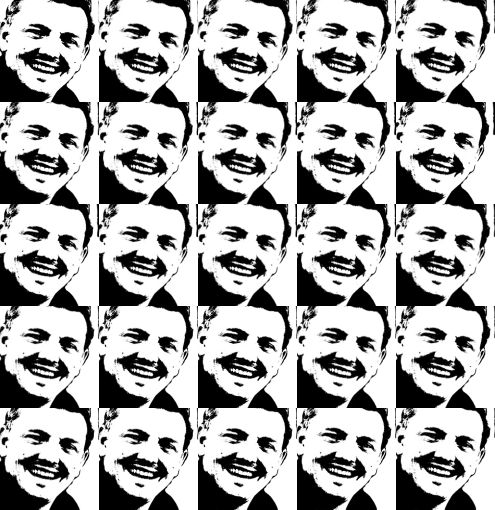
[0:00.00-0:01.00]
but there was some
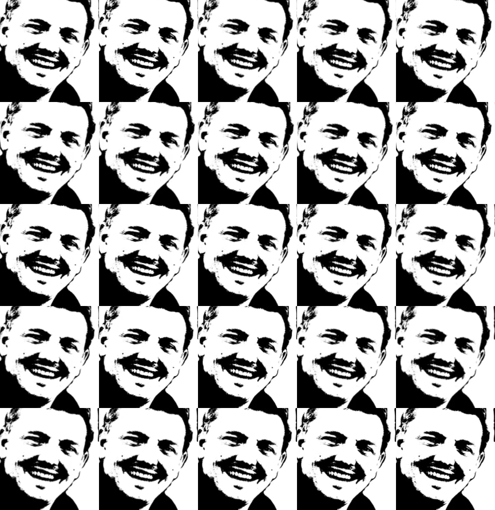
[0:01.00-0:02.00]
panel work or
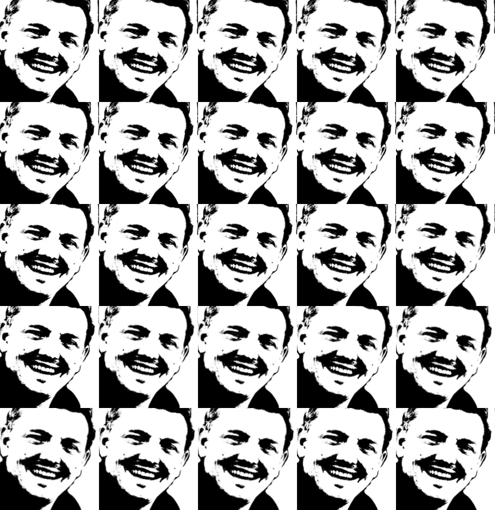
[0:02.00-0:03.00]
there was some debris
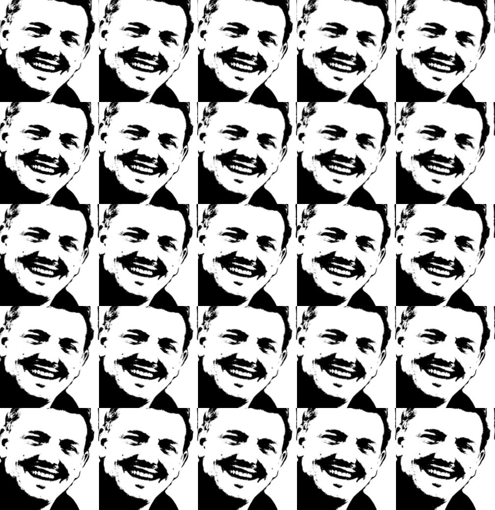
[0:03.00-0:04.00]
on the track because
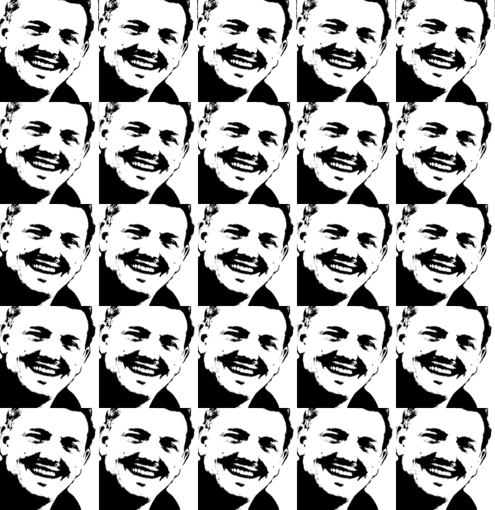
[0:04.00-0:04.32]
of that.